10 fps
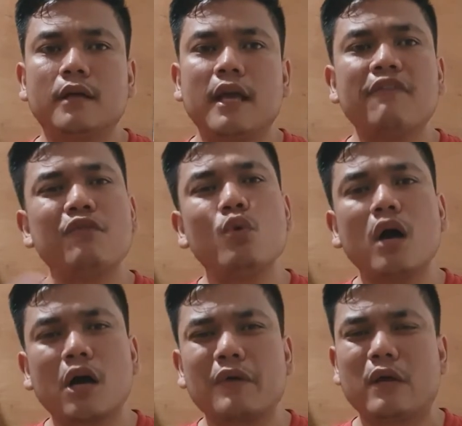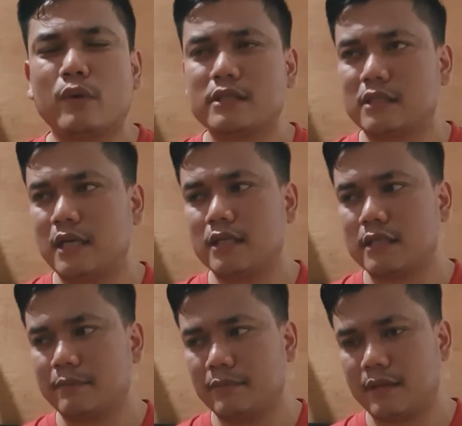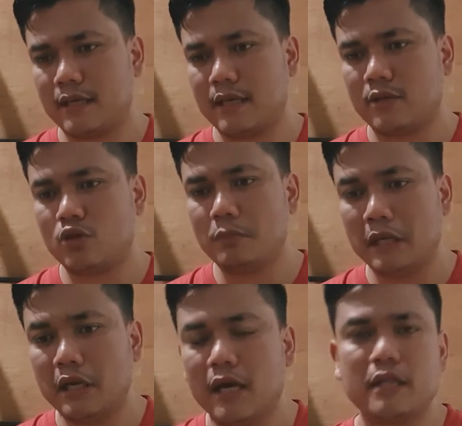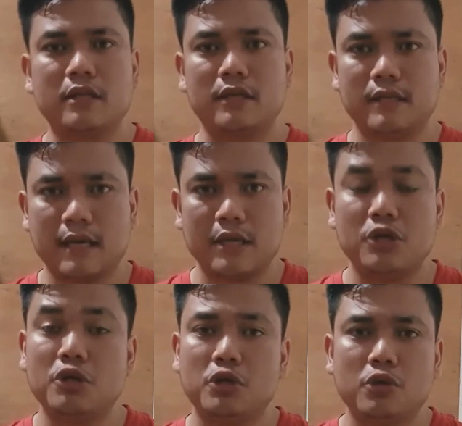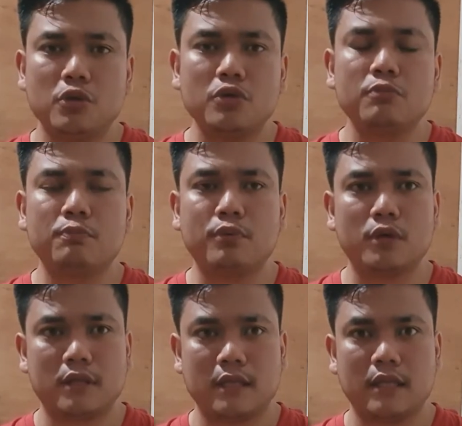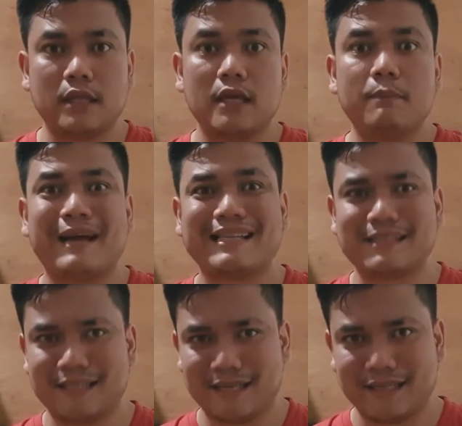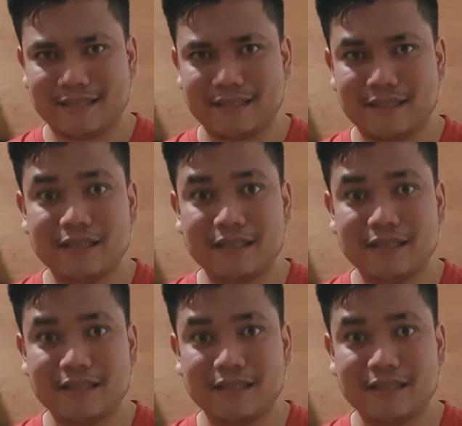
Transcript: if you are requesting something to be done today, you don't put it in past tense.